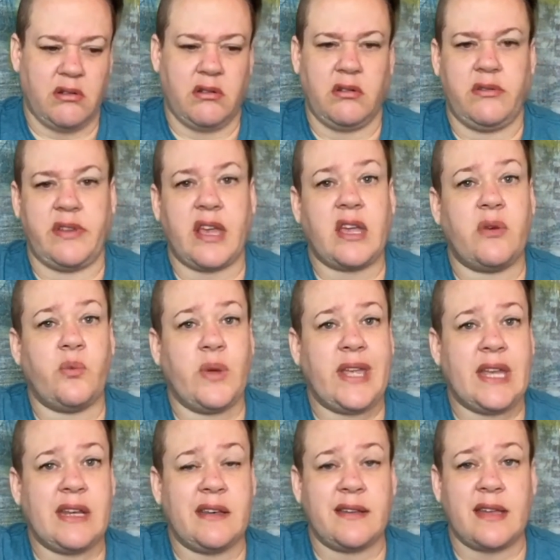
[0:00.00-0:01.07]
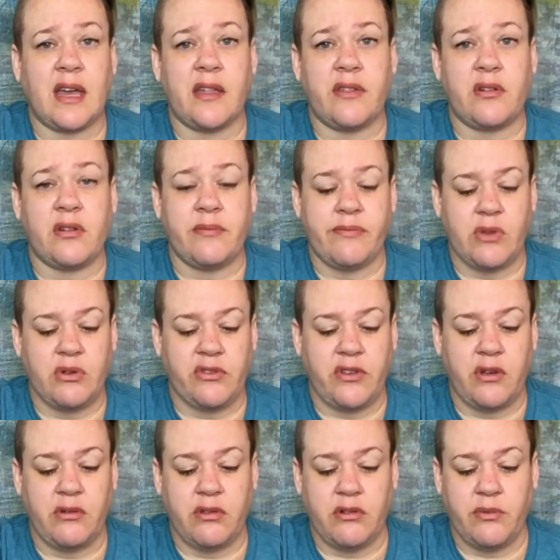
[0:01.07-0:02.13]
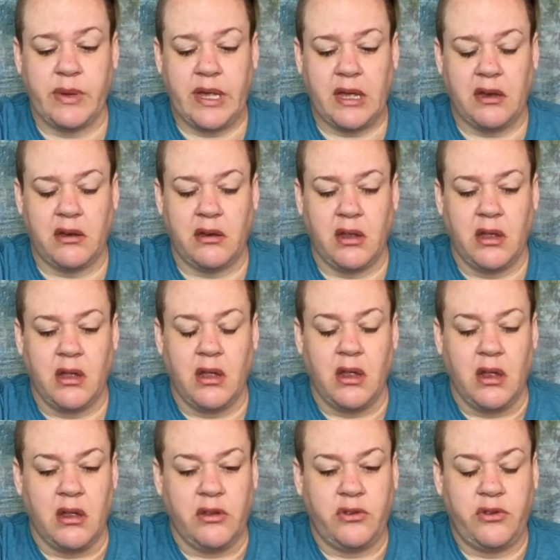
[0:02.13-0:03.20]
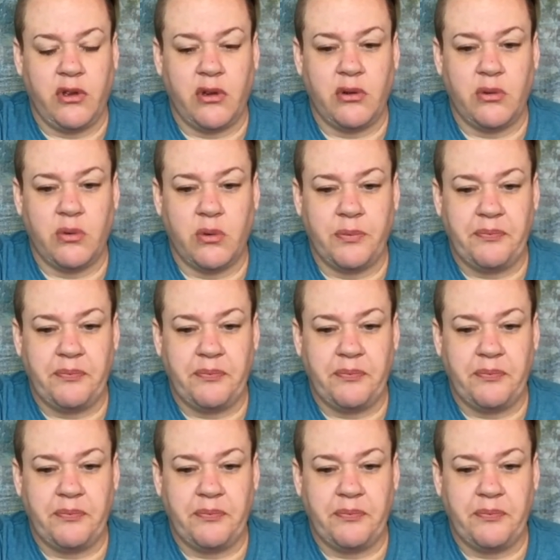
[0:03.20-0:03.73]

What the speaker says: second weekend together, or so, third weekend. So,